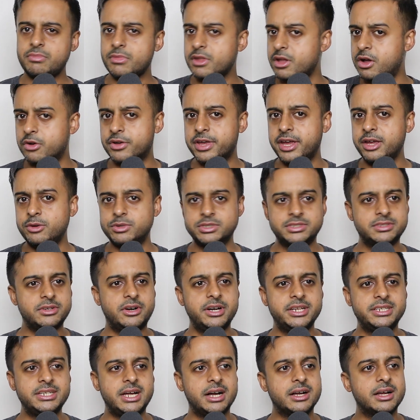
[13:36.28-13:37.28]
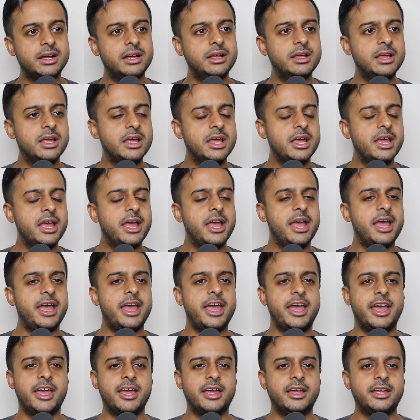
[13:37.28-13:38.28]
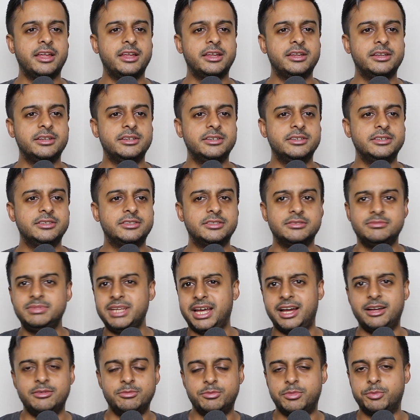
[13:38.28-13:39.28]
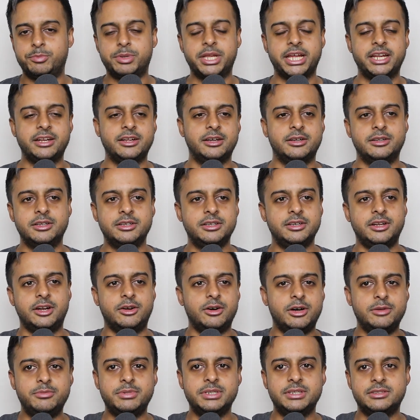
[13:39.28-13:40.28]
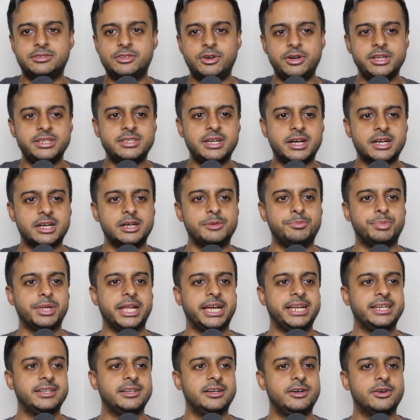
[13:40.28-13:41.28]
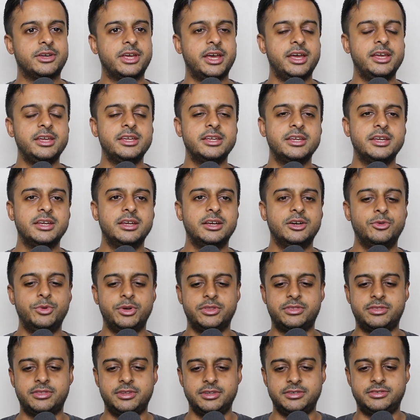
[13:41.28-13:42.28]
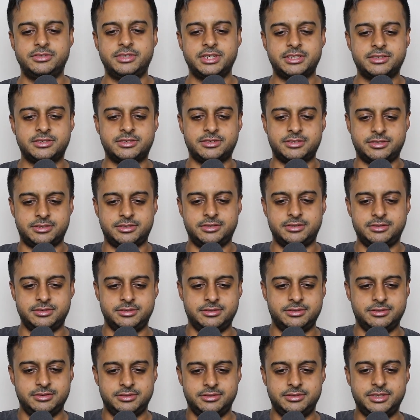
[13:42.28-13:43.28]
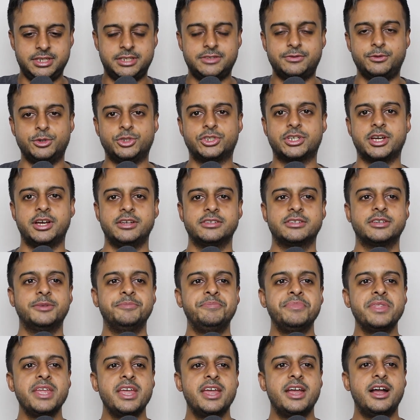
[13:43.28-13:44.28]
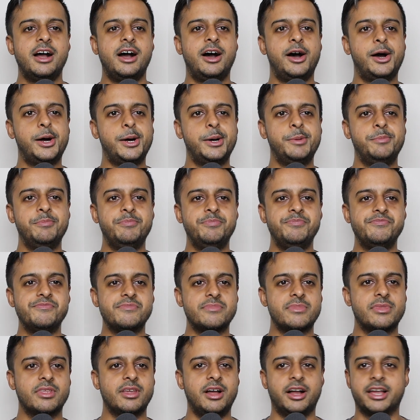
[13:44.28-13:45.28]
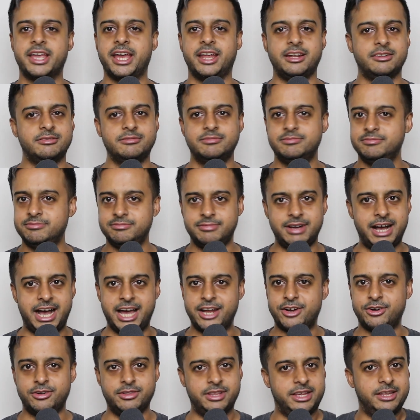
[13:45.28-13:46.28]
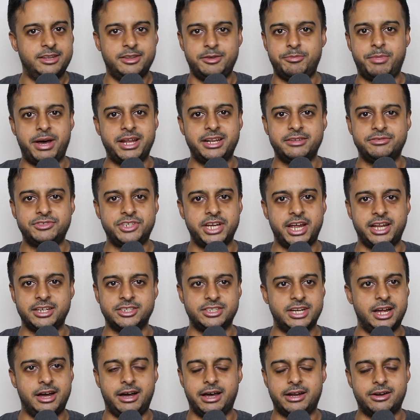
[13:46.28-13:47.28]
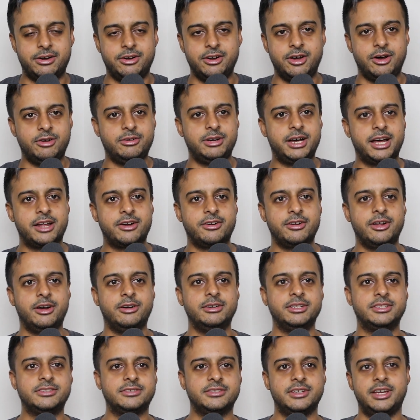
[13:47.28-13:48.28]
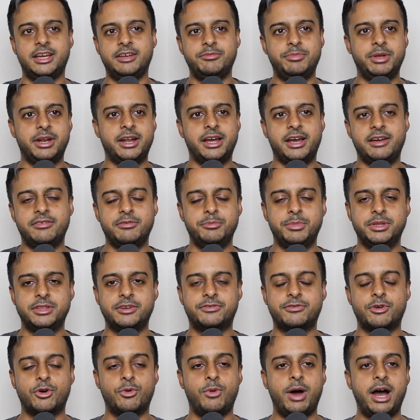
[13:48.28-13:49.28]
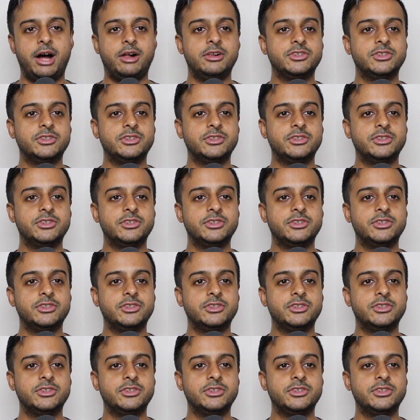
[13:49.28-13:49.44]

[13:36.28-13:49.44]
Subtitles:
Okay, it was 30 taka. And yeah, plate, 30 taka plate, okay, with six fuchkas. Again, I don't know, it might have changed now. I don't know. It's I haven't been there for a while.